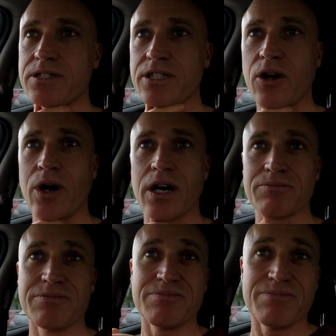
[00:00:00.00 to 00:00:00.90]
Do you know what?
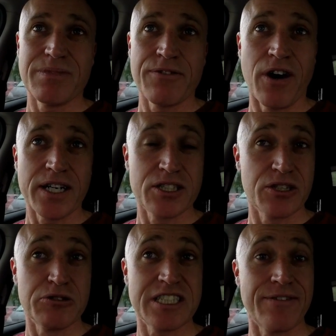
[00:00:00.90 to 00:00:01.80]
If I could
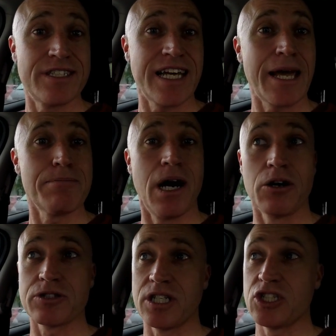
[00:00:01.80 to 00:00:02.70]
do 78
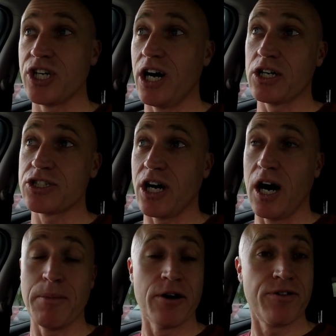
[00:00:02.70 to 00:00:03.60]
miles on a charge,
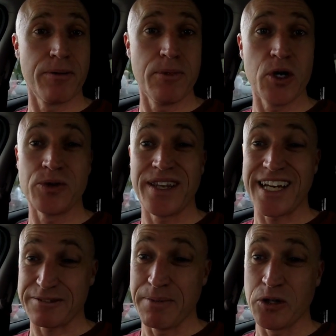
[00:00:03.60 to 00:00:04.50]
I'm over the moon, and
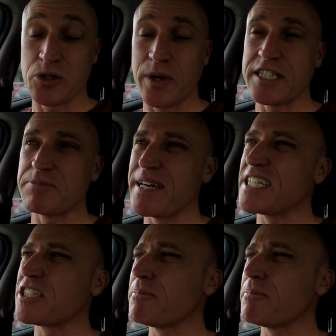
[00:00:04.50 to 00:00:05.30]
that's motorway speeds.